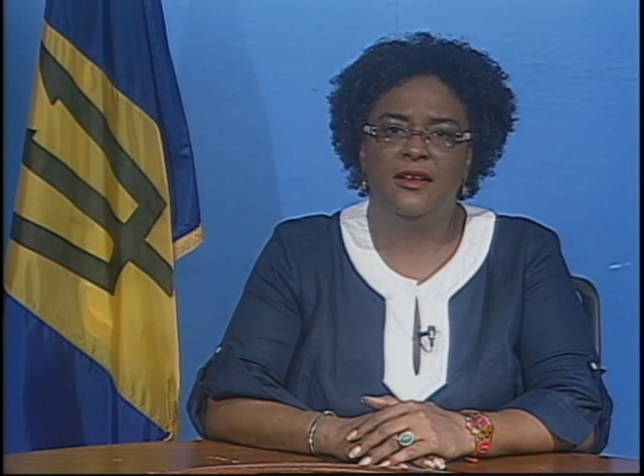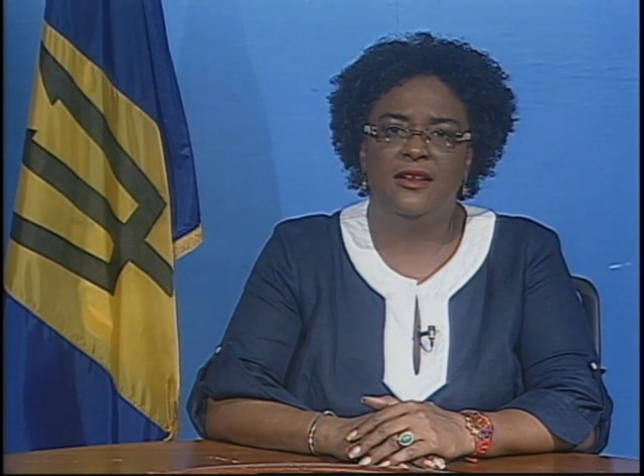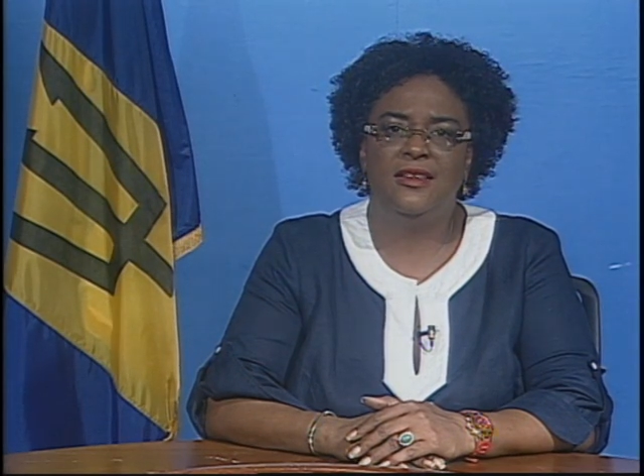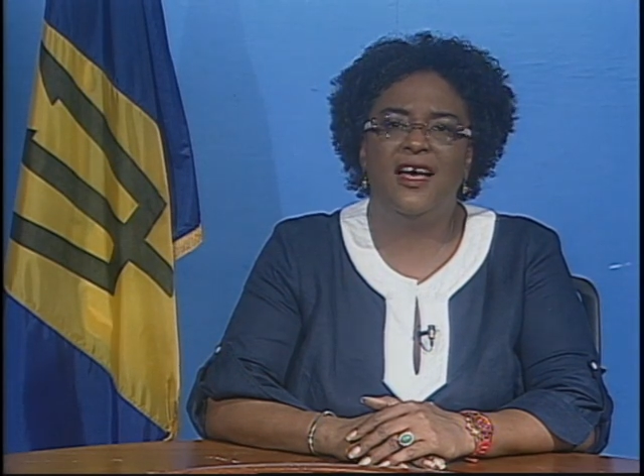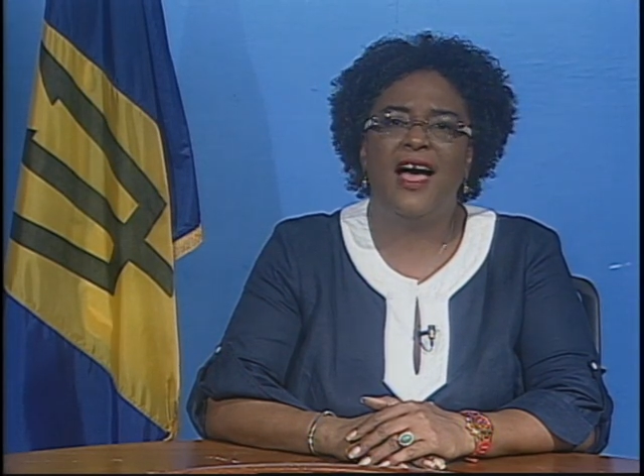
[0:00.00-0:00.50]

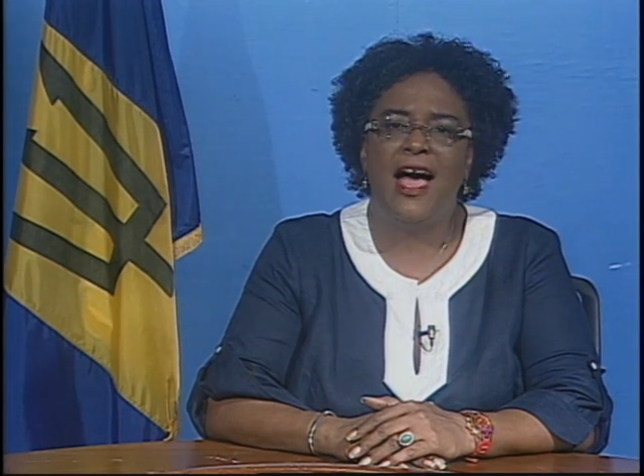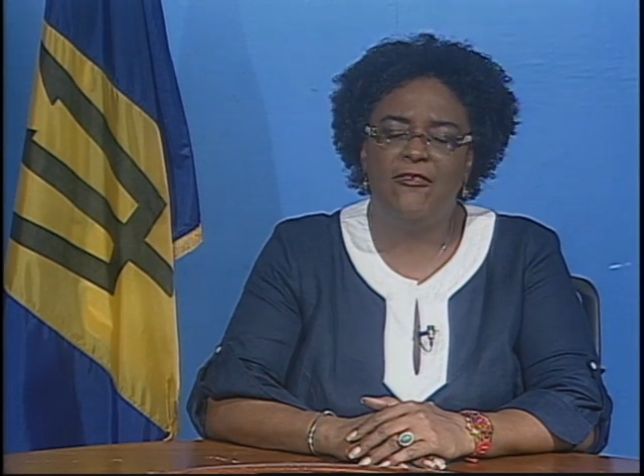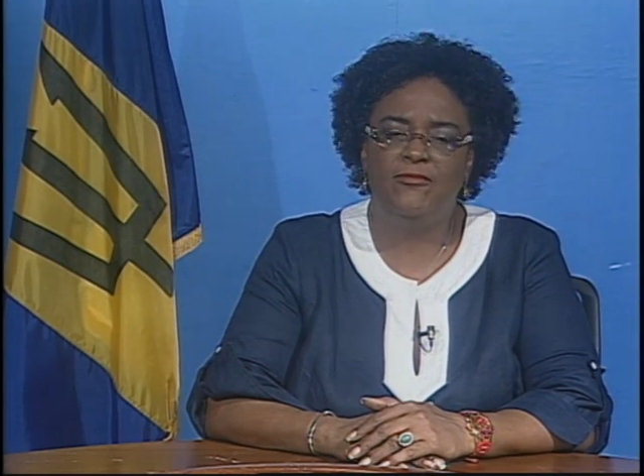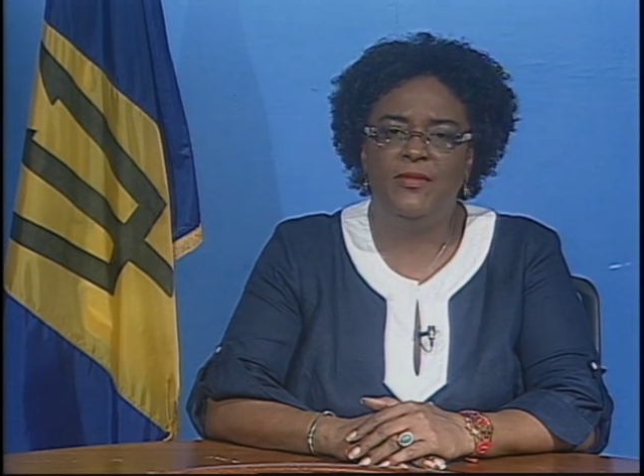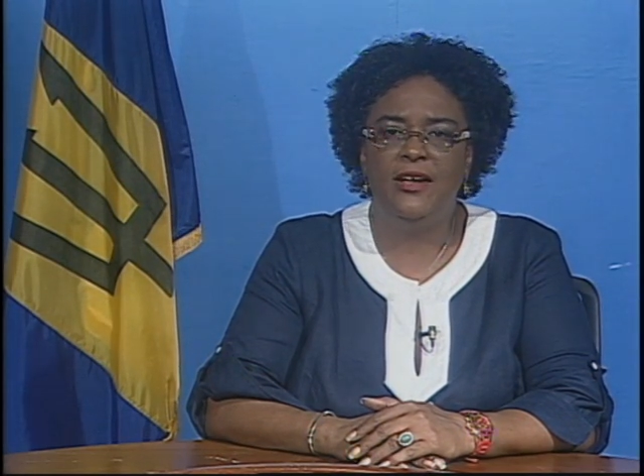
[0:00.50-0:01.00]
There
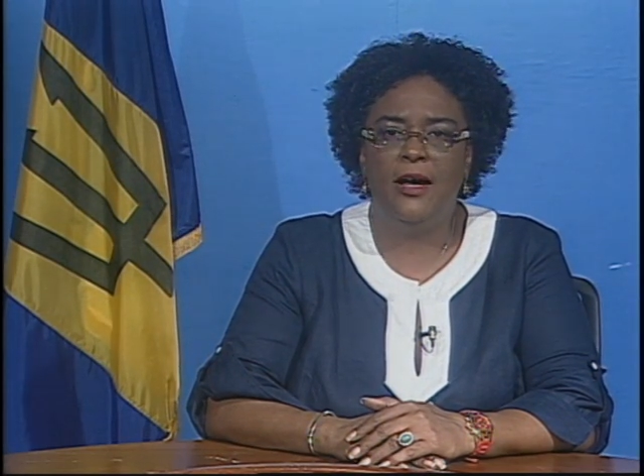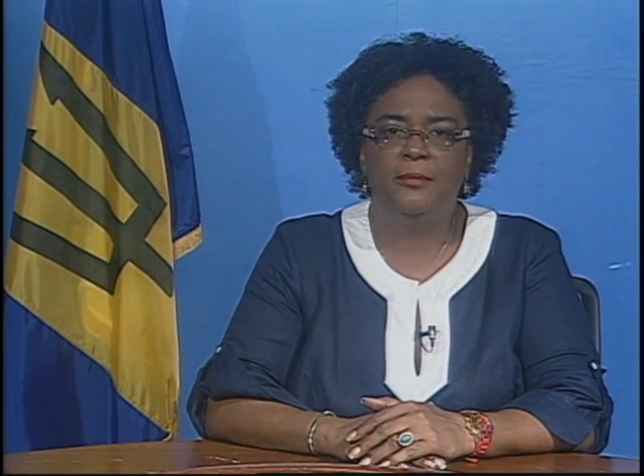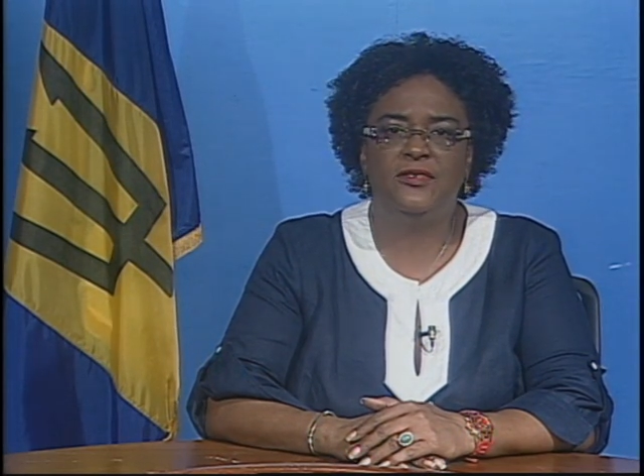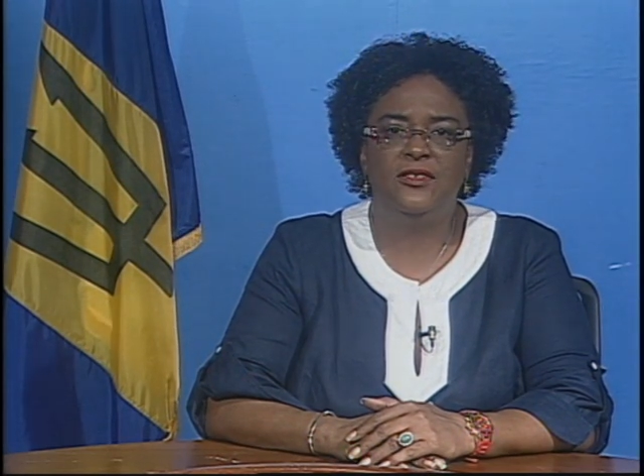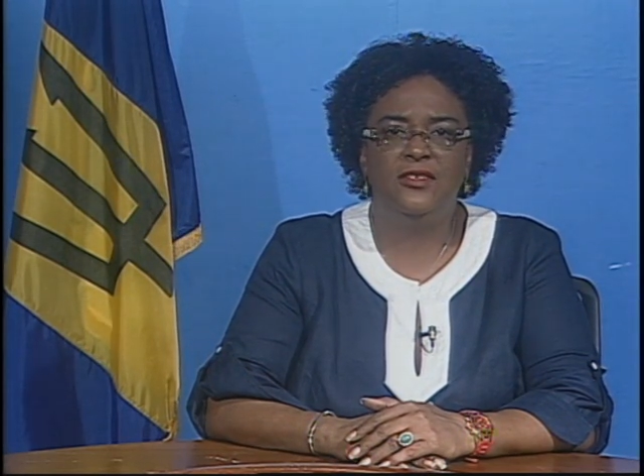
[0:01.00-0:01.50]
have been
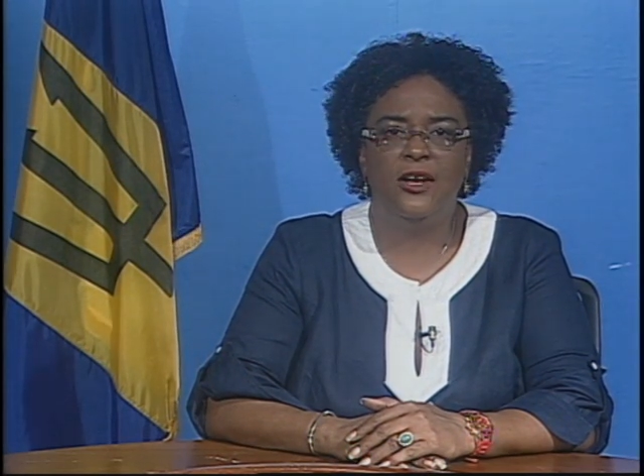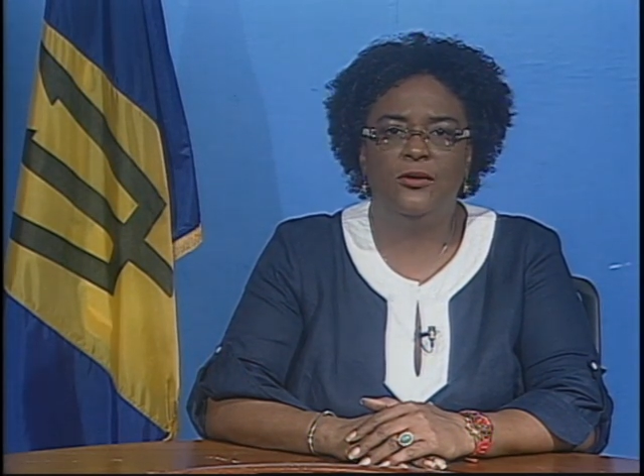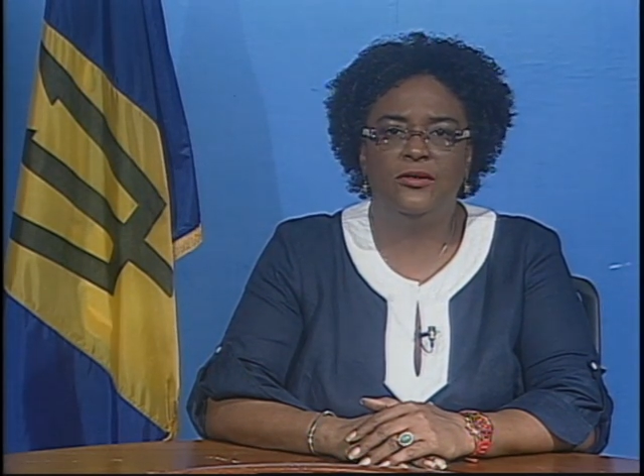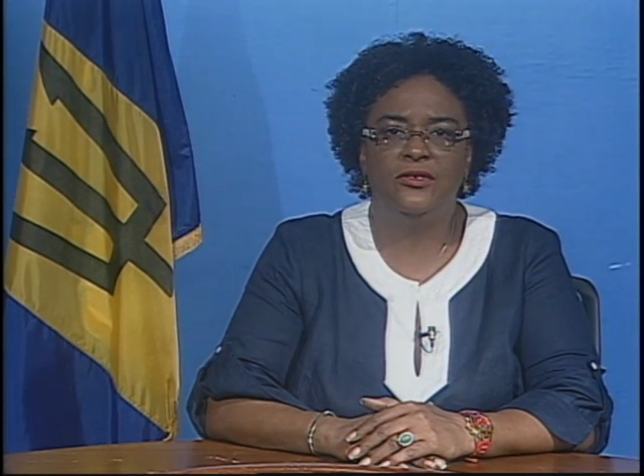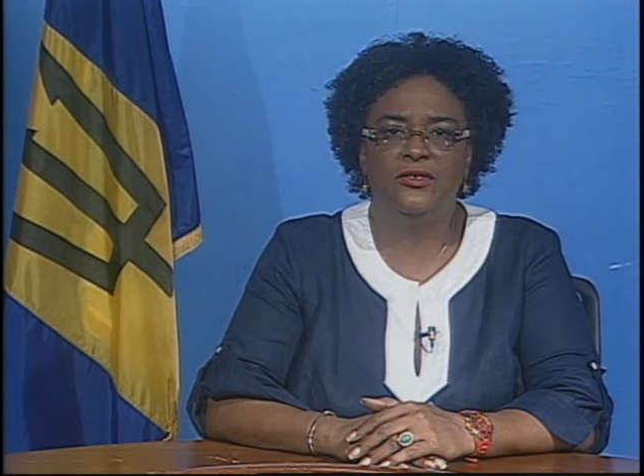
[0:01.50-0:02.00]
ups and
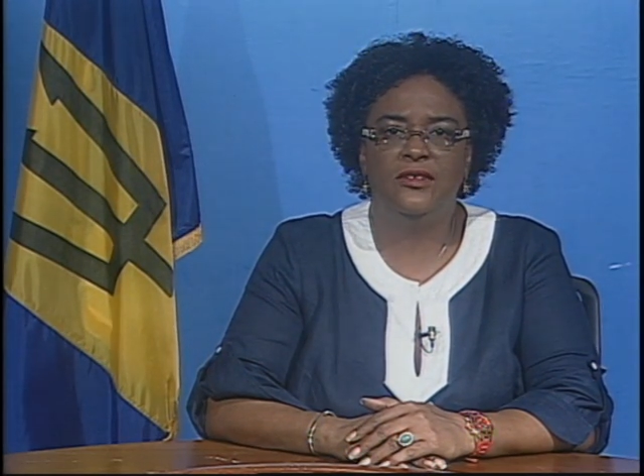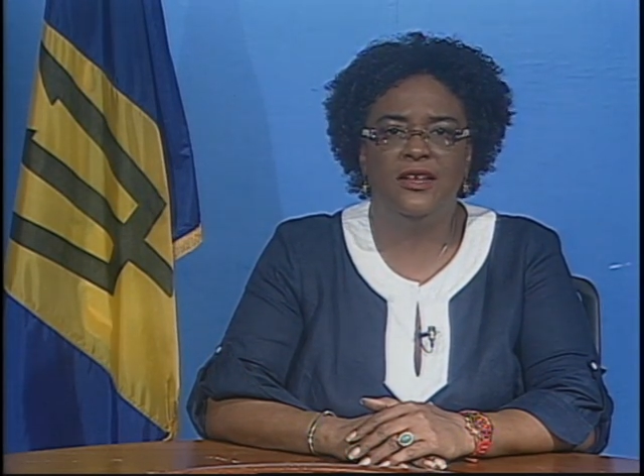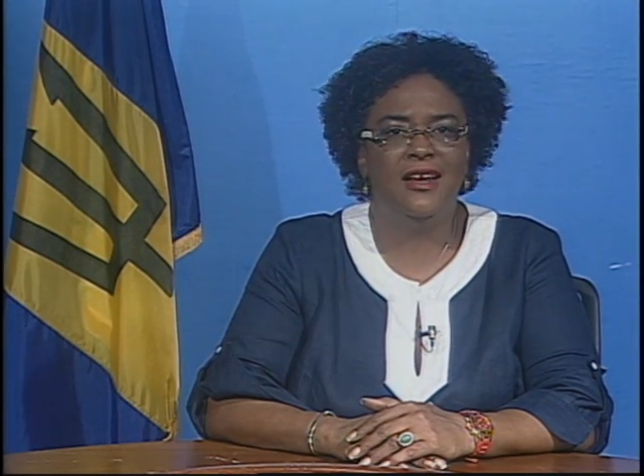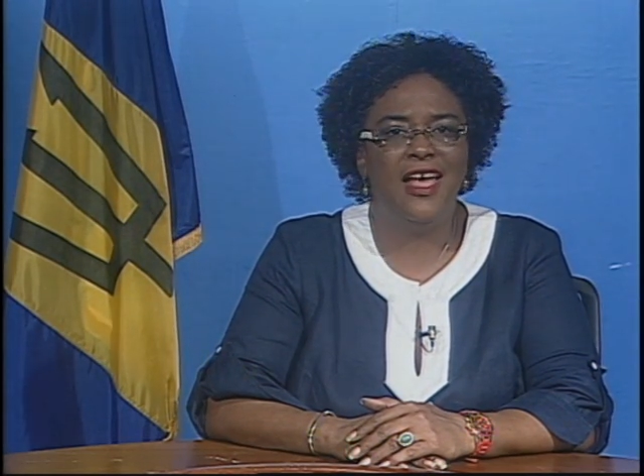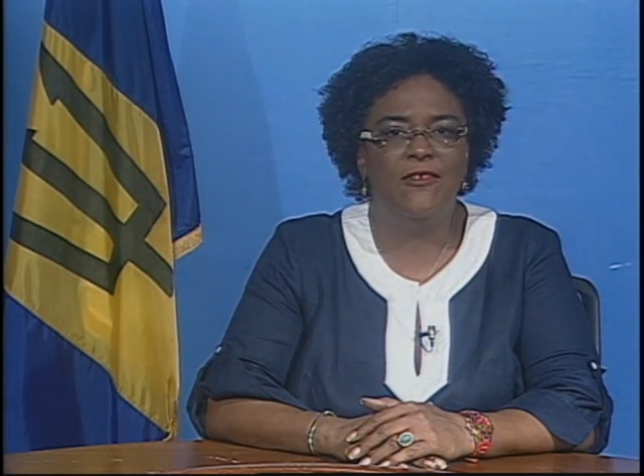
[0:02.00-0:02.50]
downs
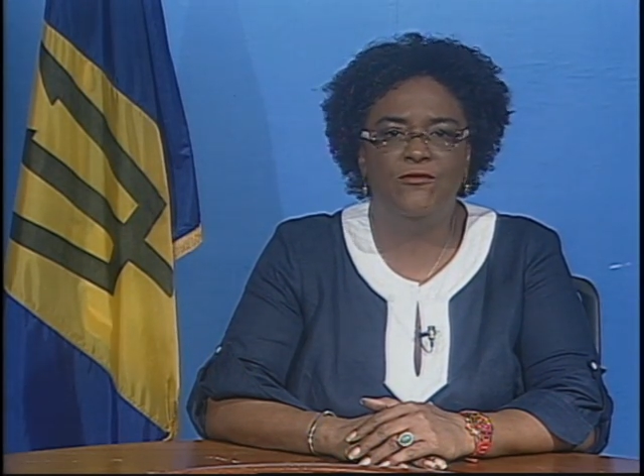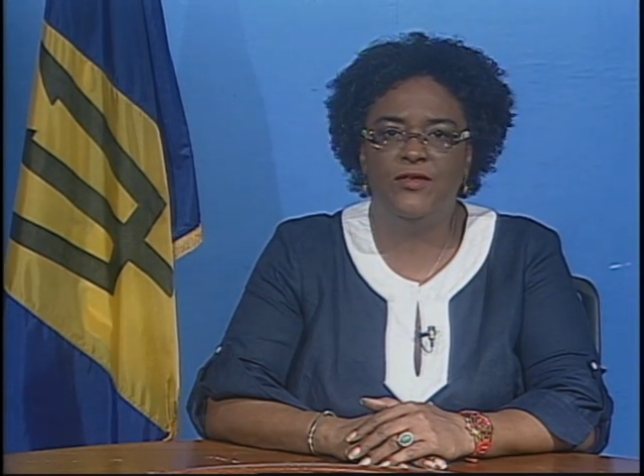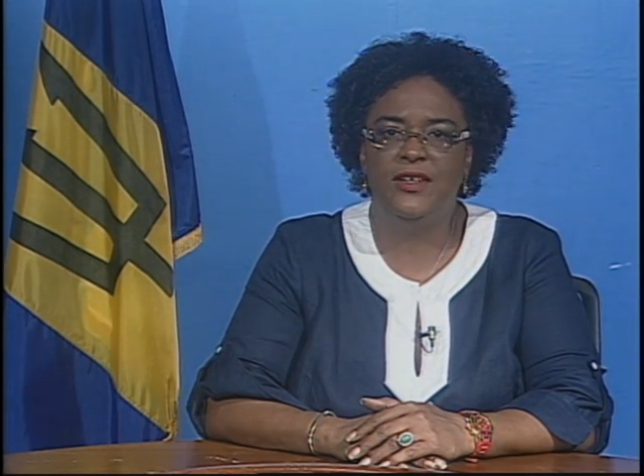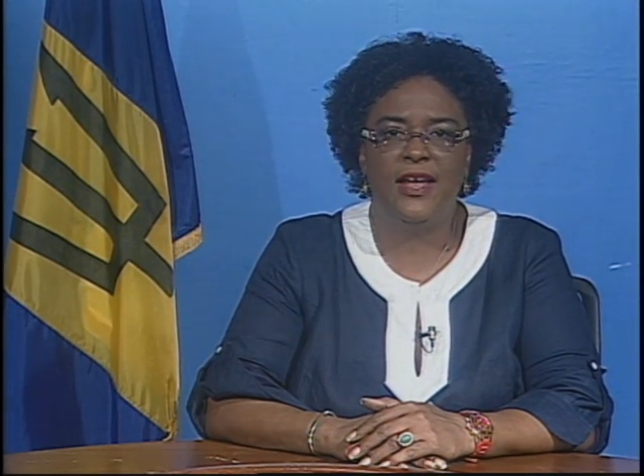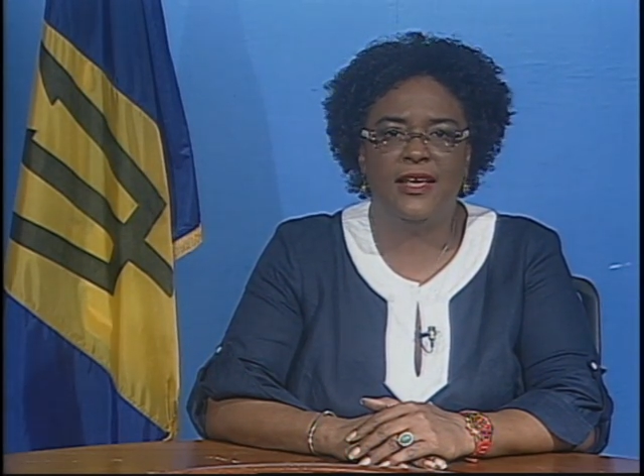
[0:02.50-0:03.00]
in every
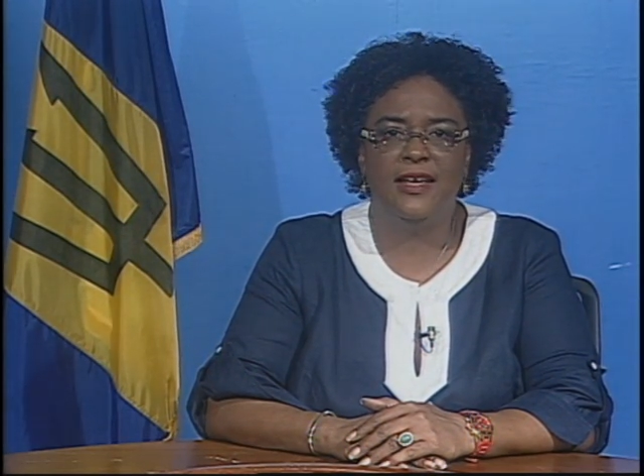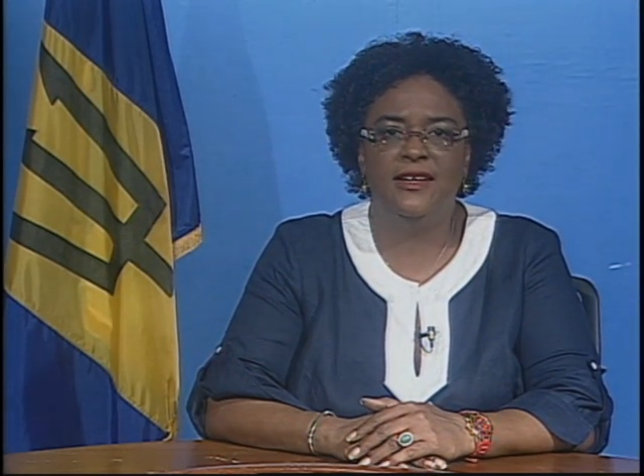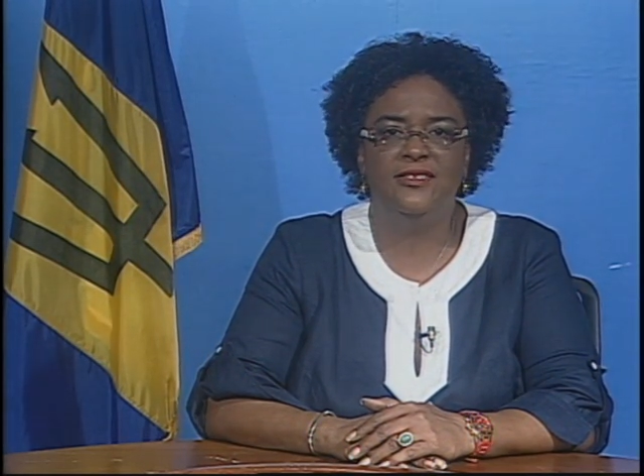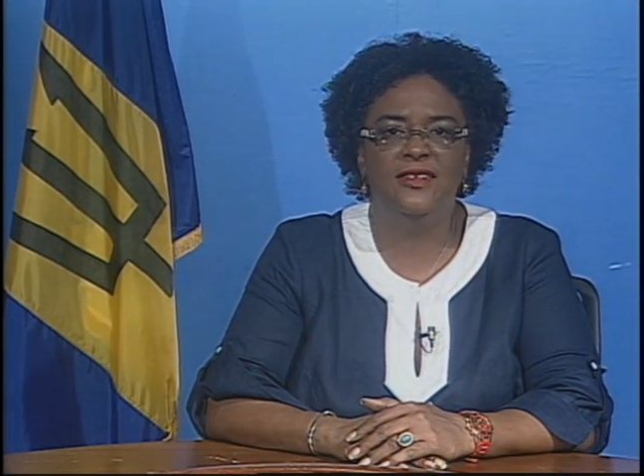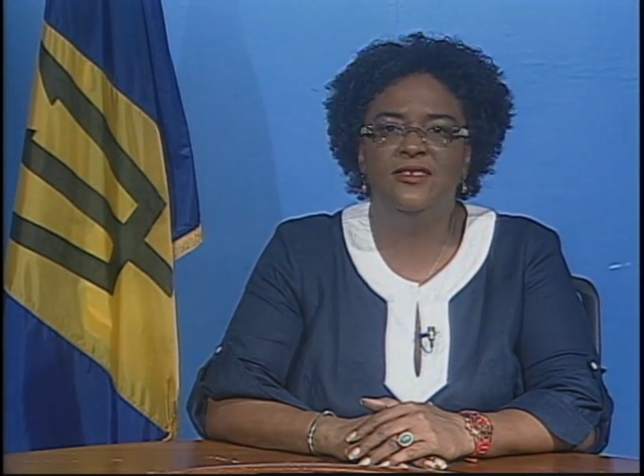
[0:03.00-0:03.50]

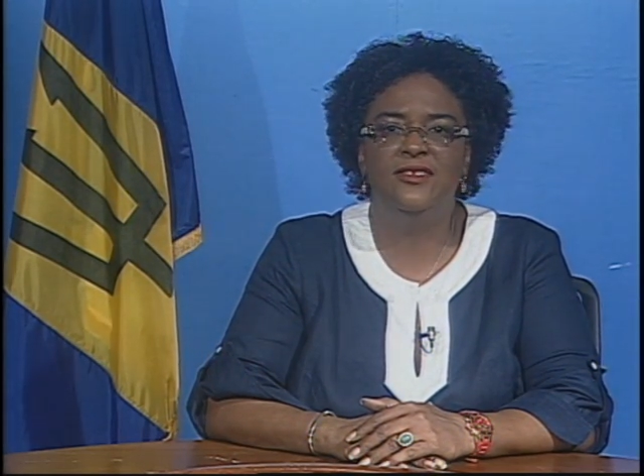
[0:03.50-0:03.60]
decade since